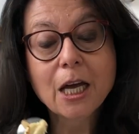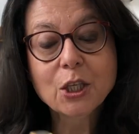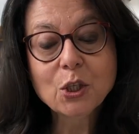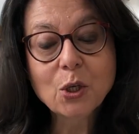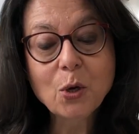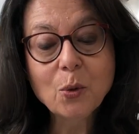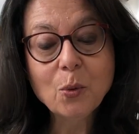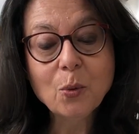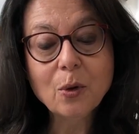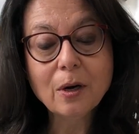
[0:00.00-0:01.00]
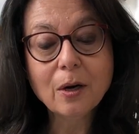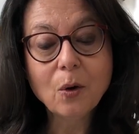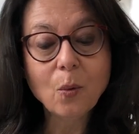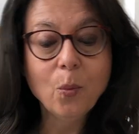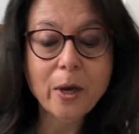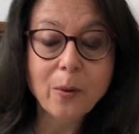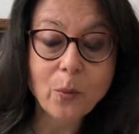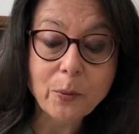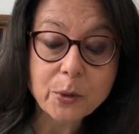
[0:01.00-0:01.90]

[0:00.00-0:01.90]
So we